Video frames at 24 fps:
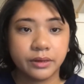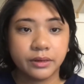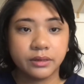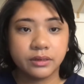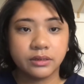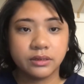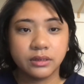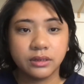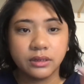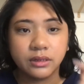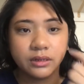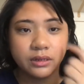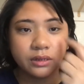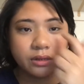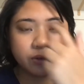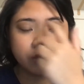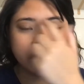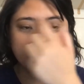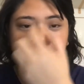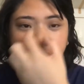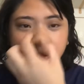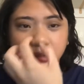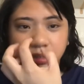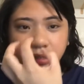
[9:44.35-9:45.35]
So you know, it
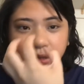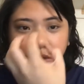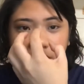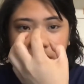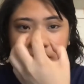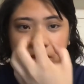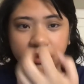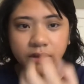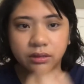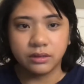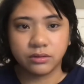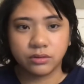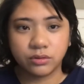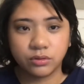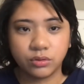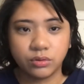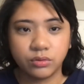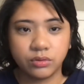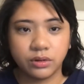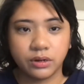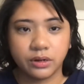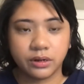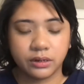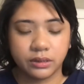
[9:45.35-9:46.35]
looks like too
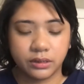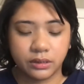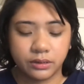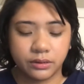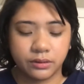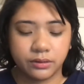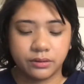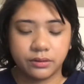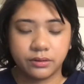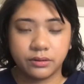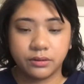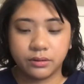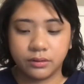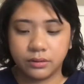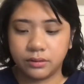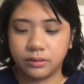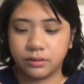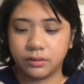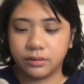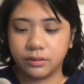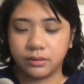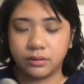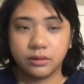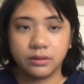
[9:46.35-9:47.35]
dark there.
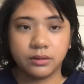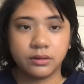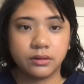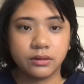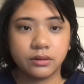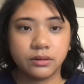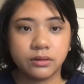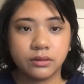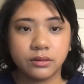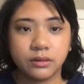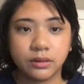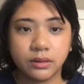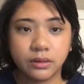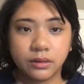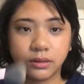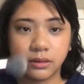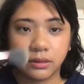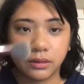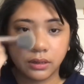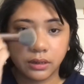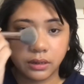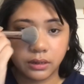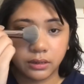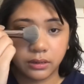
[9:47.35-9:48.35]

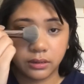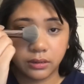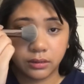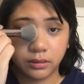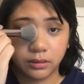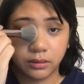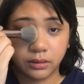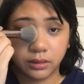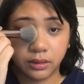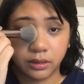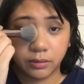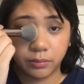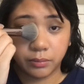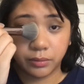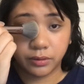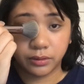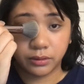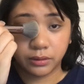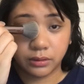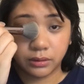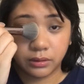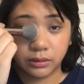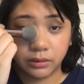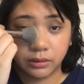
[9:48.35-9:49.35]
Like I could
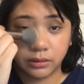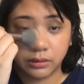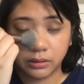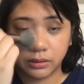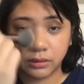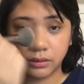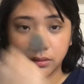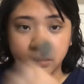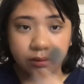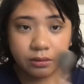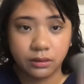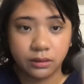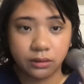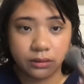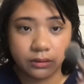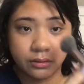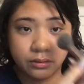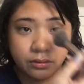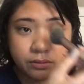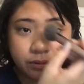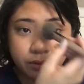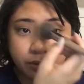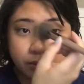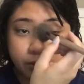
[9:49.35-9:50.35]
put
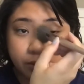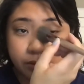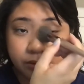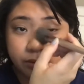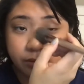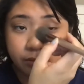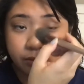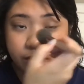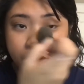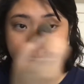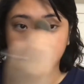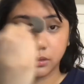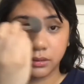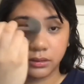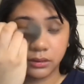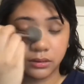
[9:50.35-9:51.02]
contour there or something.